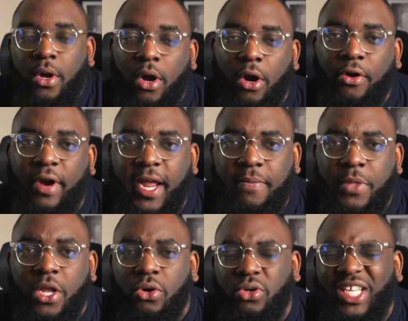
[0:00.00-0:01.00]
All right,
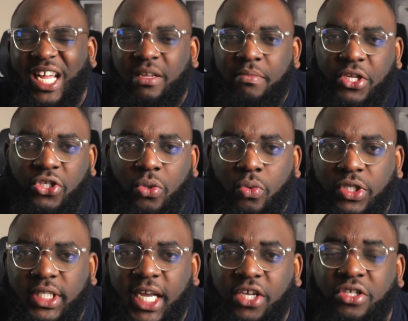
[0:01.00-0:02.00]
those are the major ones
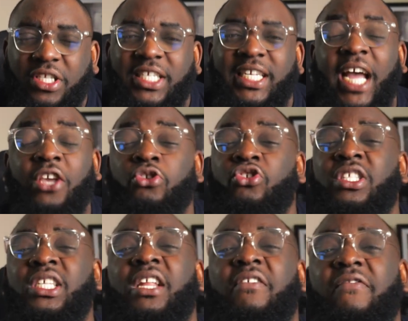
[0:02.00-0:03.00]
that you need, and you just
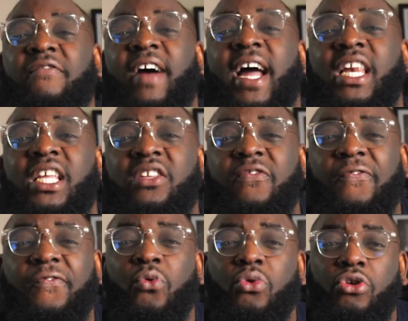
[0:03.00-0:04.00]
need a valid
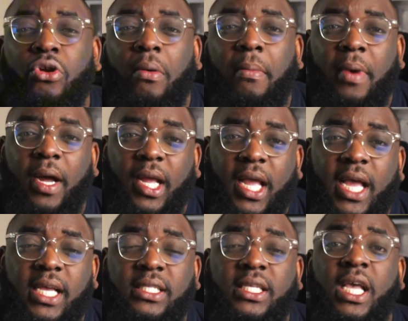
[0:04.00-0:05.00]
phone number,
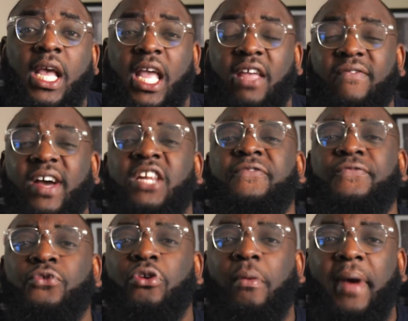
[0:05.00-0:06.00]
guys. A valid
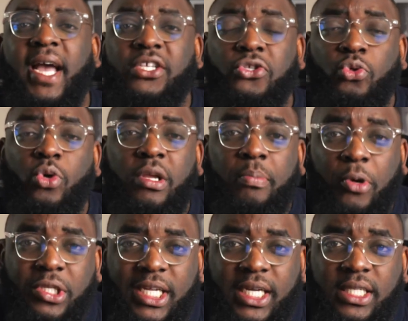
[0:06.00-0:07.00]
phone number is so
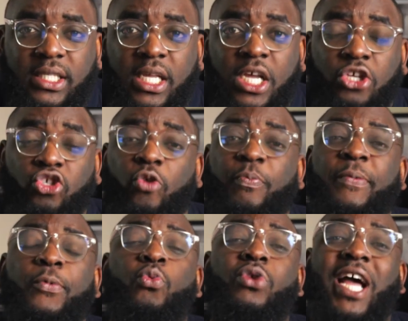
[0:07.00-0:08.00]
important. Some
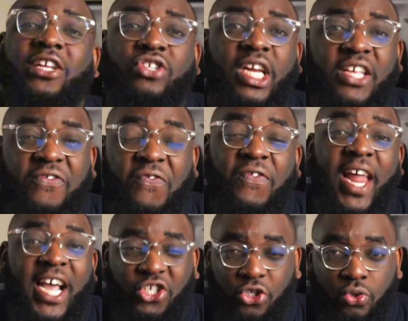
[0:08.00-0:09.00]
people would actually
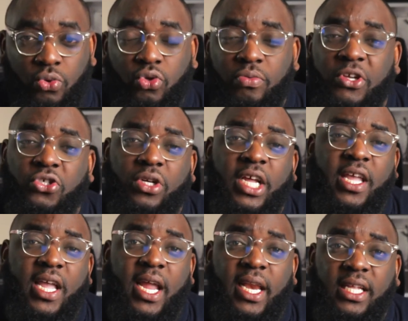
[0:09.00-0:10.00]
flash you to make sure that
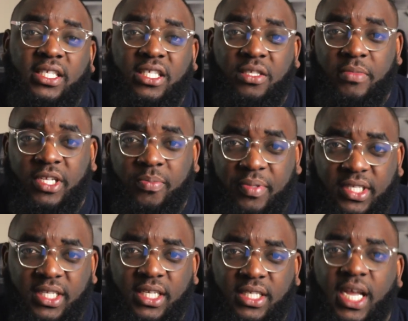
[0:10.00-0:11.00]
you're a legitimate
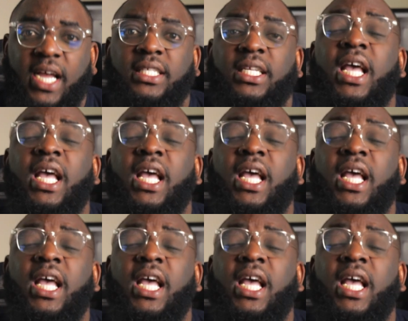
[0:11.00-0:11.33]
business, guys.